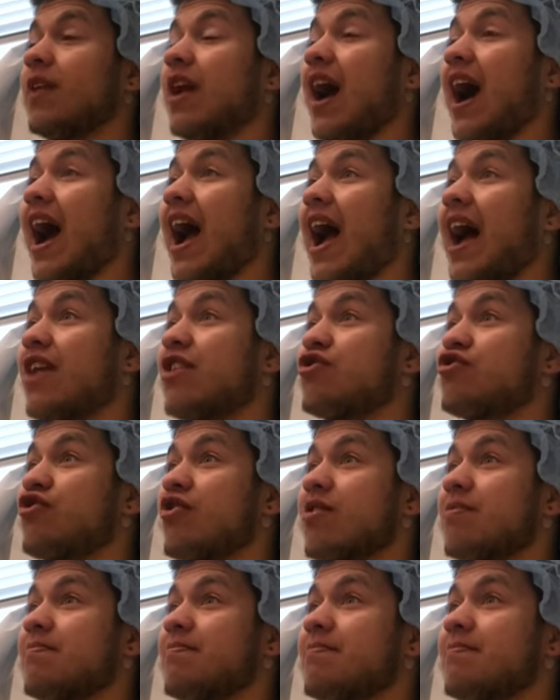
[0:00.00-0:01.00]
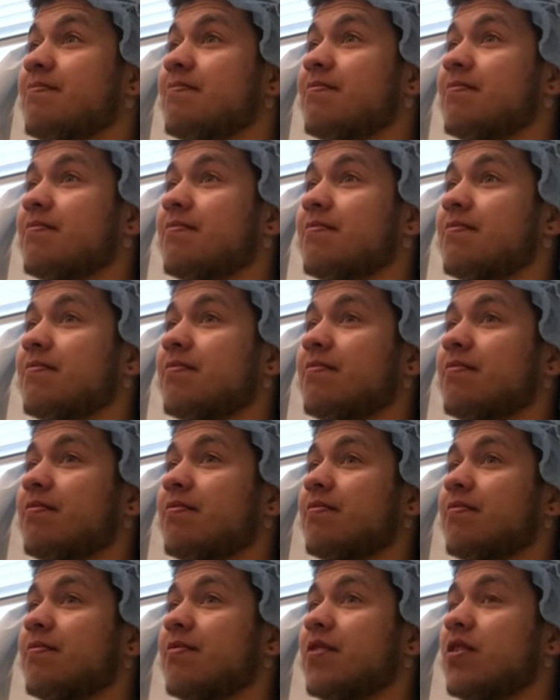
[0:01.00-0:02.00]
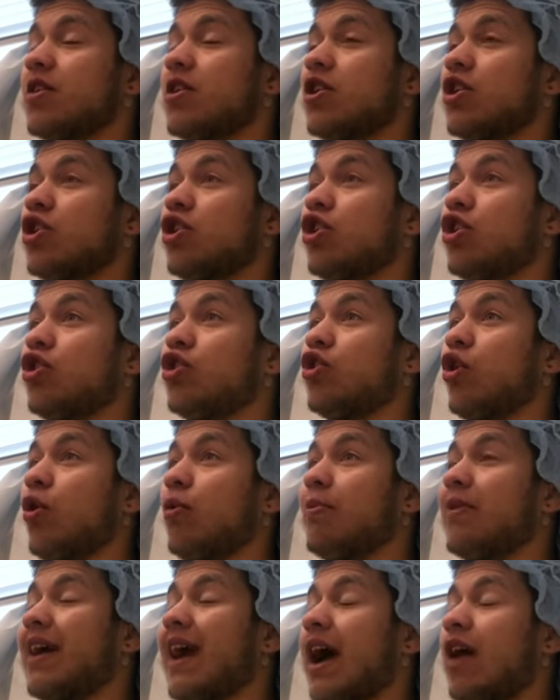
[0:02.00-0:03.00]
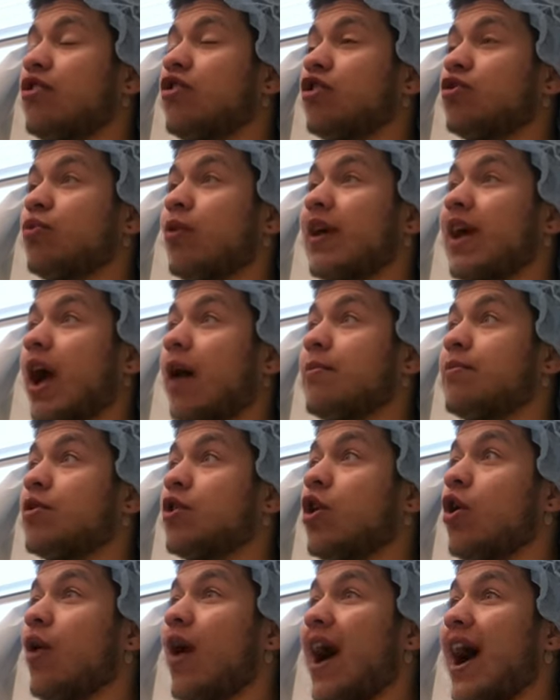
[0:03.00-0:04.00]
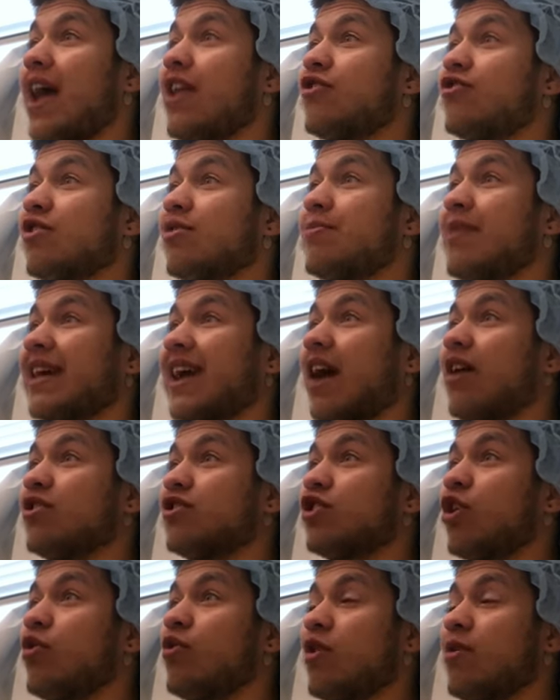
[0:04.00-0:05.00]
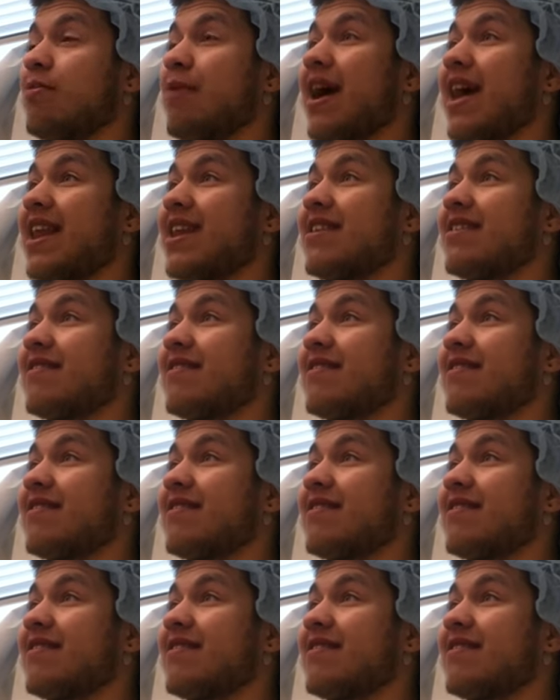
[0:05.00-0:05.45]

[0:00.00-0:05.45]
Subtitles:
I had a dream. You told me I just wake up. No, I dreamed like I was going to bed.